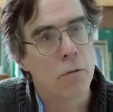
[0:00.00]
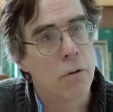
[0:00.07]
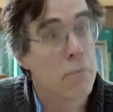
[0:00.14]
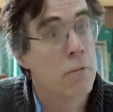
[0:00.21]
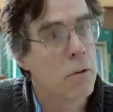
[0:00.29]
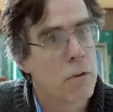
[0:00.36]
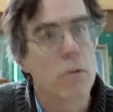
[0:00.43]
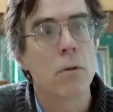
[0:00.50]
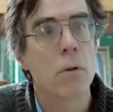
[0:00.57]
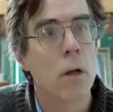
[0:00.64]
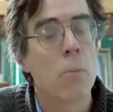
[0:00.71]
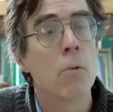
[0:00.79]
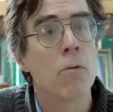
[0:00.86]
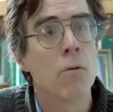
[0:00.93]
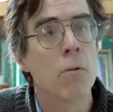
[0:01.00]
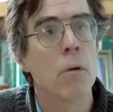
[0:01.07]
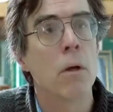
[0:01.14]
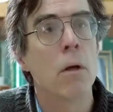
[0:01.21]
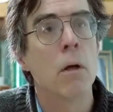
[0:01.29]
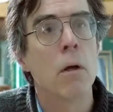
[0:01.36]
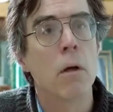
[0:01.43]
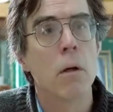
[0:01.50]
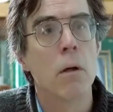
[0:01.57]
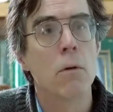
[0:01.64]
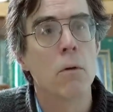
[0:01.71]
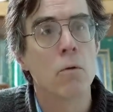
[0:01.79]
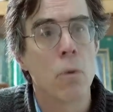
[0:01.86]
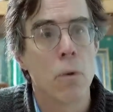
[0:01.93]
for physical chemistry
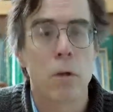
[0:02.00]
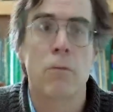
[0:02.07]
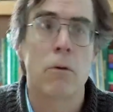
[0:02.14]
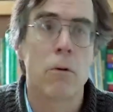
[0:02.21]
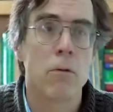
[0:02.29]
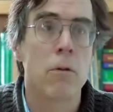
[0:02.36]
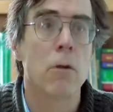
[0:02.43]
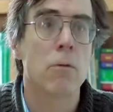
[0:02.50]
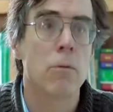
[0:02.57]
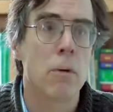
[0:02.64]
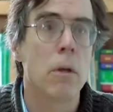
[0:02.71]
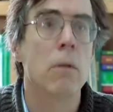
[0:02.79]
in the 21st century.